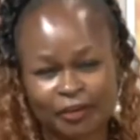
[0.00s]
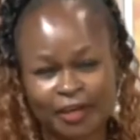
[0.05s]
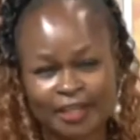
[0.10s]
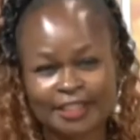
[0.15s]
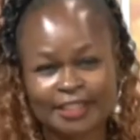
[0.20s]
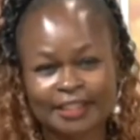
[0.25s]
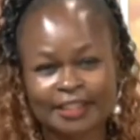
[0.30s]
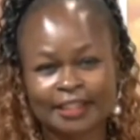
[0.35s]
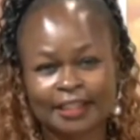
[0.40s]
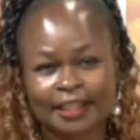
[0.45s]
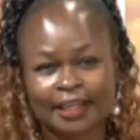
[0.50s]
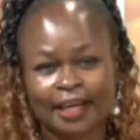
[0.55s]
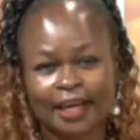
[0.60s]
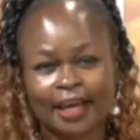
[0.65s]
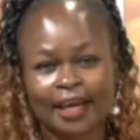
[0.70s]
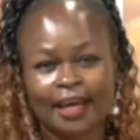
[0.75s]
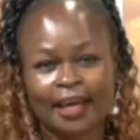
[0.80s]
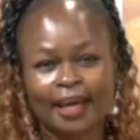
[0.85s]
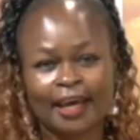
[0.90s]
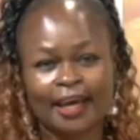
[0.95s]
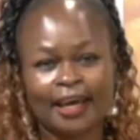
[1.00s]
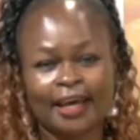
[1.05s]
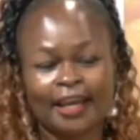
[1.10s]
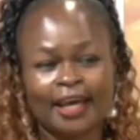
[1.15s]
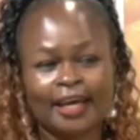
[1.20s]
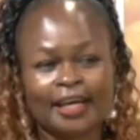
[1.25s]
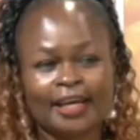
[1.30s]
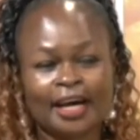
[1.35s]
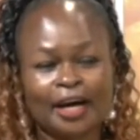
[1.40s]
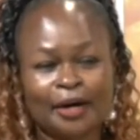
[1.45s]
face
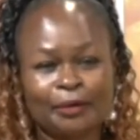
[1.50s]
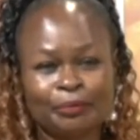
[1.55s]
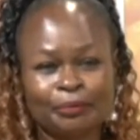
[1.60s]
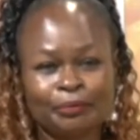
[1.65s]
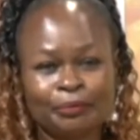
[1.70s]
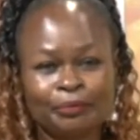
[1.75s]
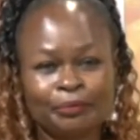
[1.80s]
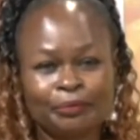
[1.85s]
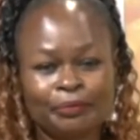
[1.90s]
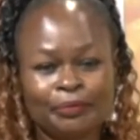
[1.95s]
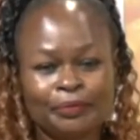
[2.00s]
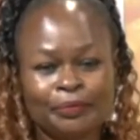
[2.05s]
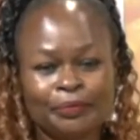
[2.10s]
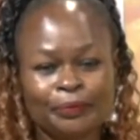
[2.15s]
and I come